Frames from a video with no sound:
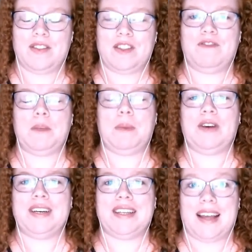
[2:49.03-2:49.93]
for the
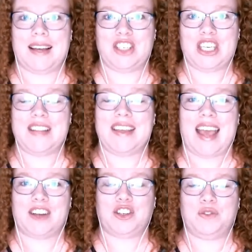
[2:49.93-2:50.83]
period last year, the
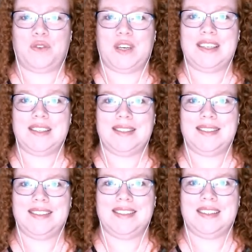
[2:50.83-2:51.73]
actual figures,
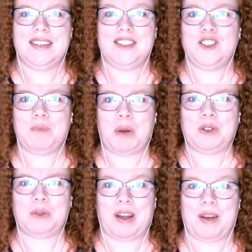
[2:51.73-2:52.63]
just
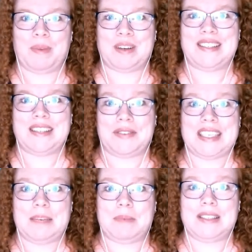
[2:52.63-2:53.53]
multiply it by
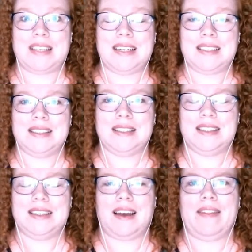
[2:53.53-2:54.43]
70%,
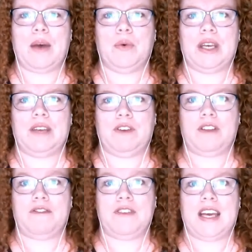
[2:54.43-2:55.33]
and that will give you the
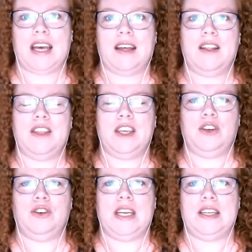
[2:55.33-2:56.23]
figure that you
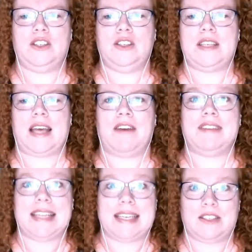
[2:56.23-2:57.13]
need to have
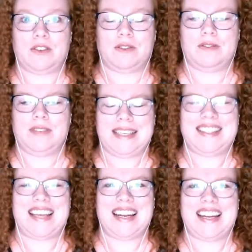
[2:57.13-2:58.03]
less
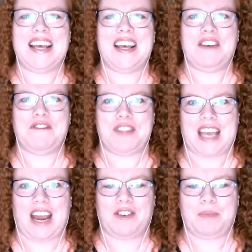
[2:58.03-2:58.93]
than for the
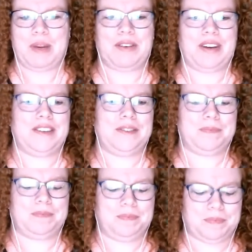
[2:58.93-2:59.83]
current period.
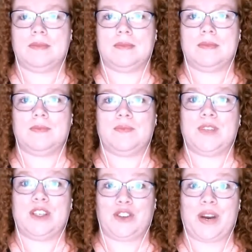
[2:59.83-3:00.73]

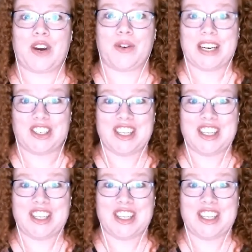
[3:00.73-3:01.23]
So a correction